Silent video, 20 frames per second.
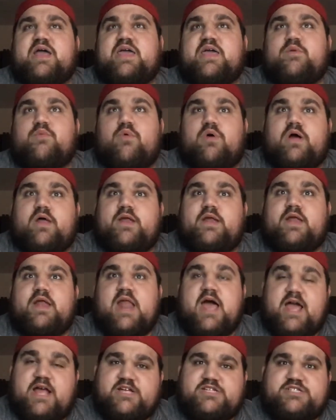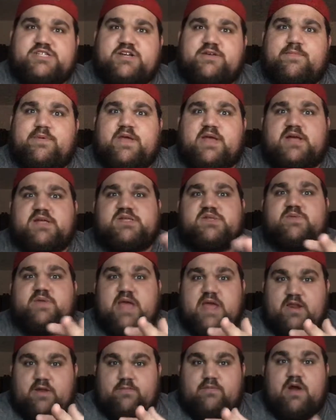He won last year because of
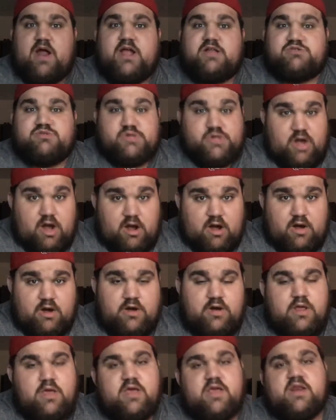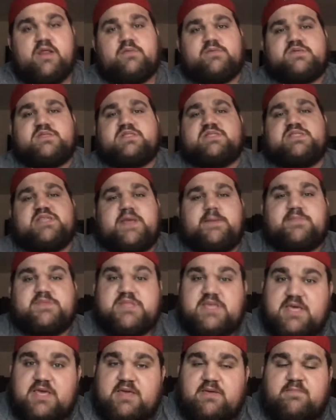Daniel Bryan's return. He was on the same
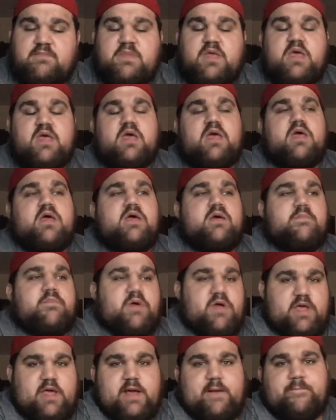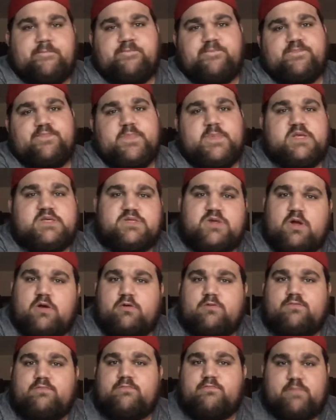team. But yeah,
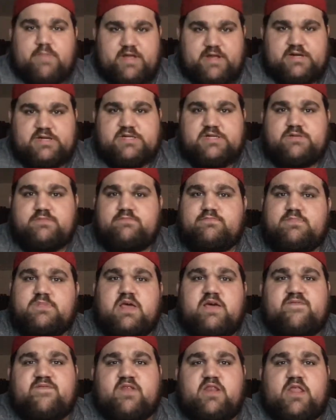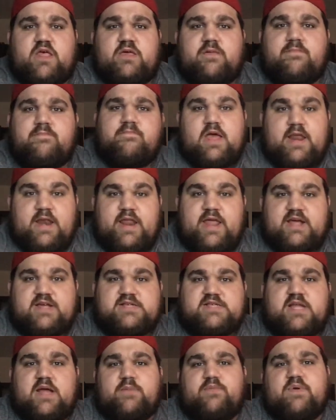so Miz, definitely. And
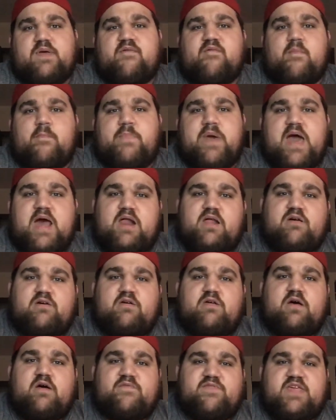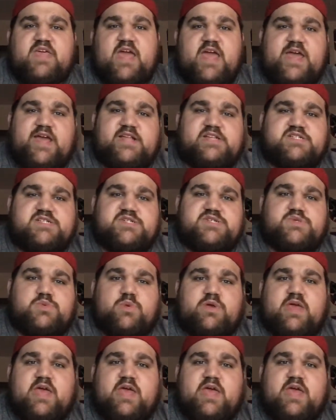next up, we have a battle of the ages.